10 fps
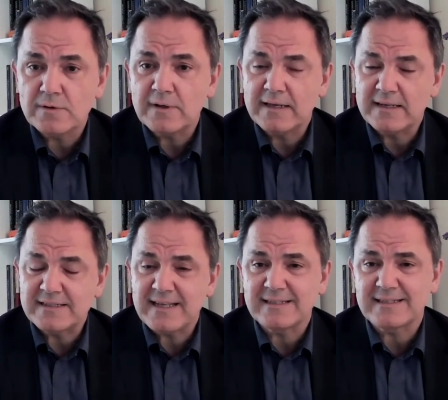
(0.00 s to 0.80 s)
in a
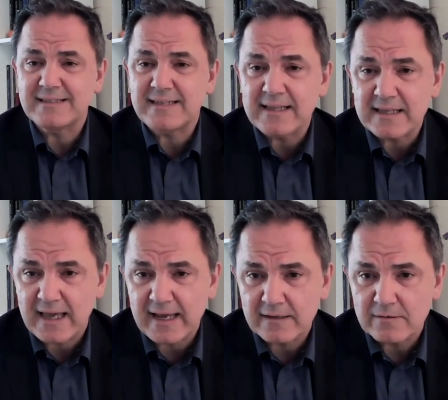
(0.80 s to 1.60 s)
sense,
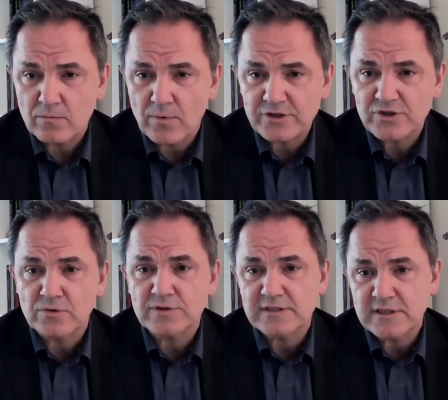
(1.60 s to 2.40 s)
delegate rational
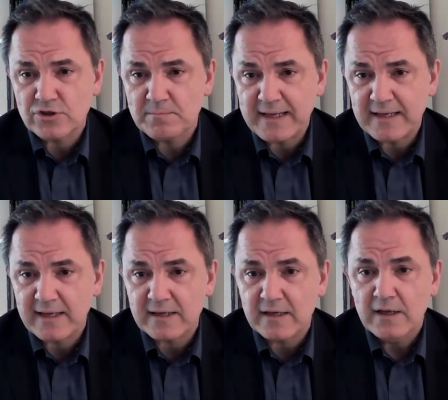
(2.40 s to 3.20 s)

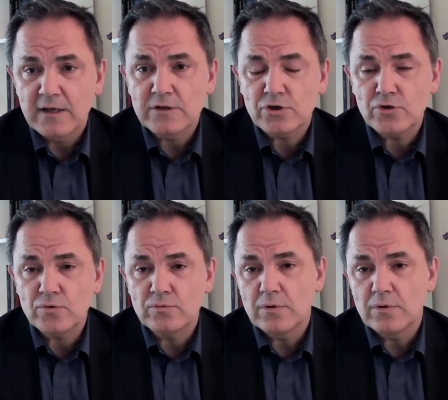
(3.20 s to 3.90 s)
decision-making to